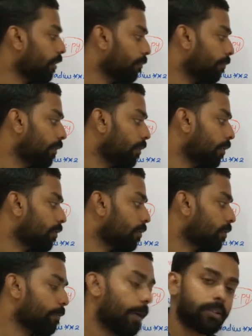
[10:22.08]

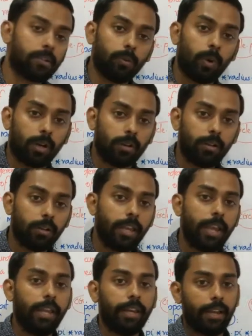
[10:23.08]
it's passed to what?
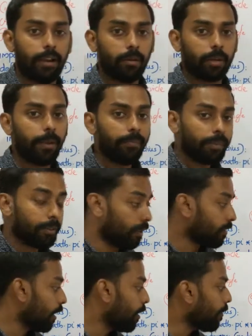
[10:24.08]
Area, okay. The
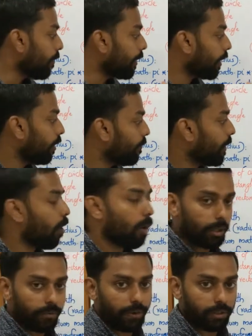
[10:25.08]
same way we can define
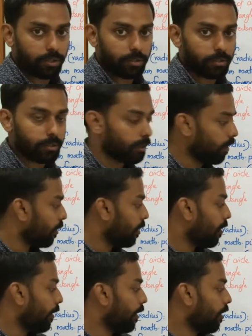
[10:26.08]
all other functions.
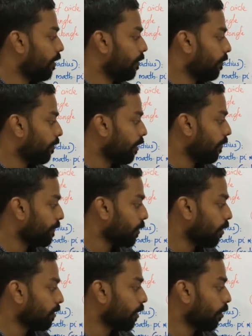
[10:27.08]
If
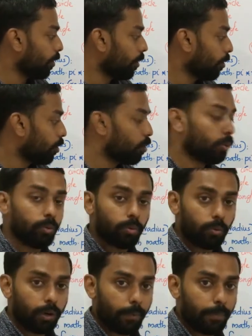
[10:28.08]
choice equal to 2,
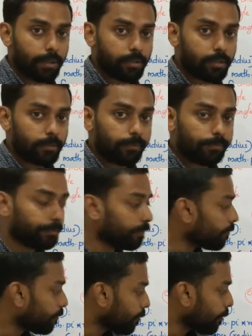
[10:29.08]
what happens?
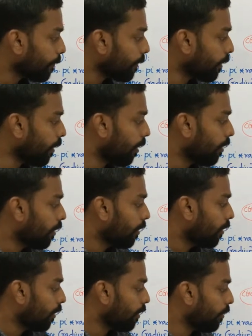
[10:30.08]
Yeah,
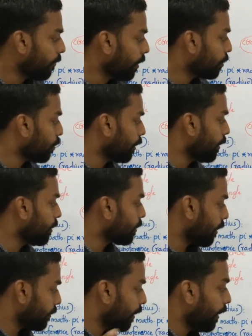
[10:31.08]
we should
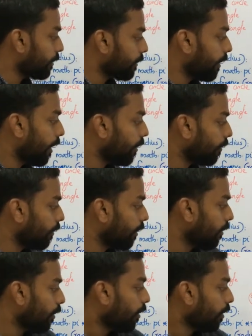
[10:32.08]
initialize radius again. Then